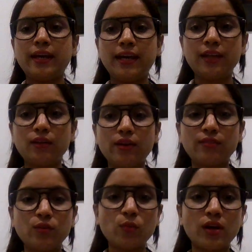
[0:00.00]
Hello
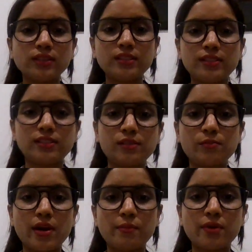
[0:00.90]
everyone, this is
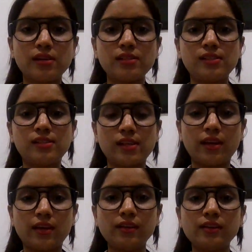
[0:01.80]
Mahima,
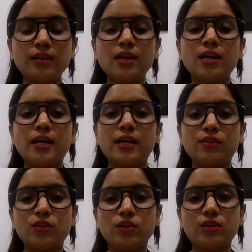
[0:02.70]
Singh,
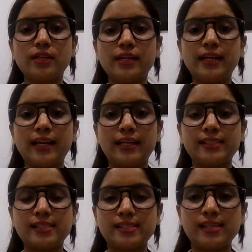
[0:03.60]
intern at
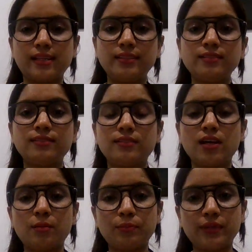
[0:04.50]
LEXIS AND
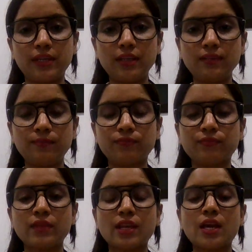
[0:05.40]
COMPANY.
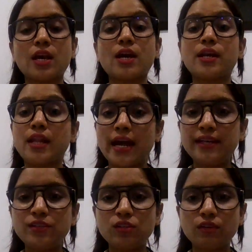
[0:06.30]

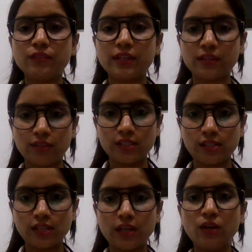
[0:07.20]
Rights of an
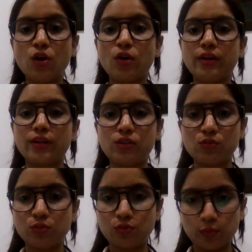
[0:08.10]
arrested or
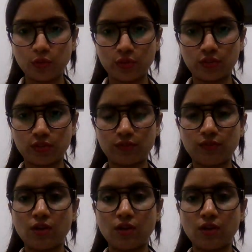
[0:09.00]
accused person.